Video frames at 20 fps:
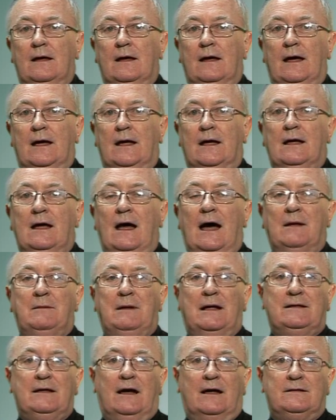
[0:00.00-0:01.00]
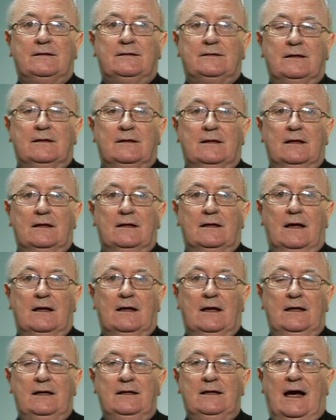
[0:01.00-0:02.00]
And
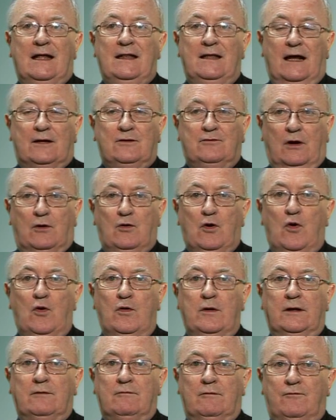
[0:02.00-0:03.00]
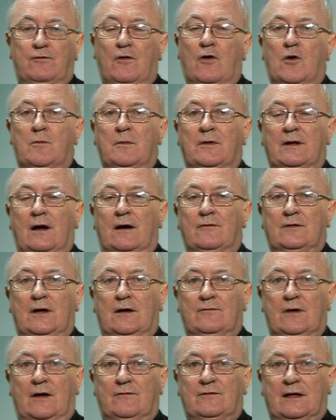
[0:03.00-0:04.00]
in that Gregorian reform
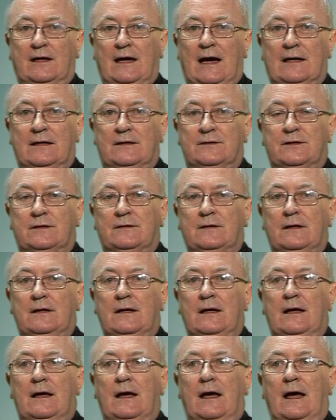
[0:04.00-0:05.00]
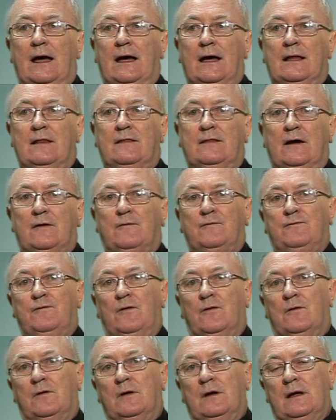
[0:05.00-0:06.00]
of the calendar,
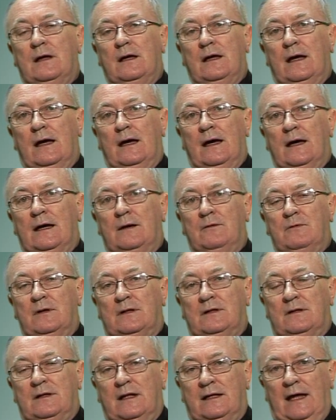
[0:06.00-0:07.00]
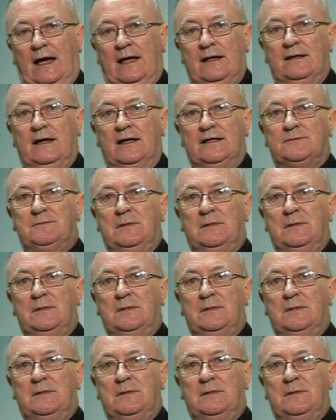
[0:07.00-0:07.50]
therefore, with the 10 days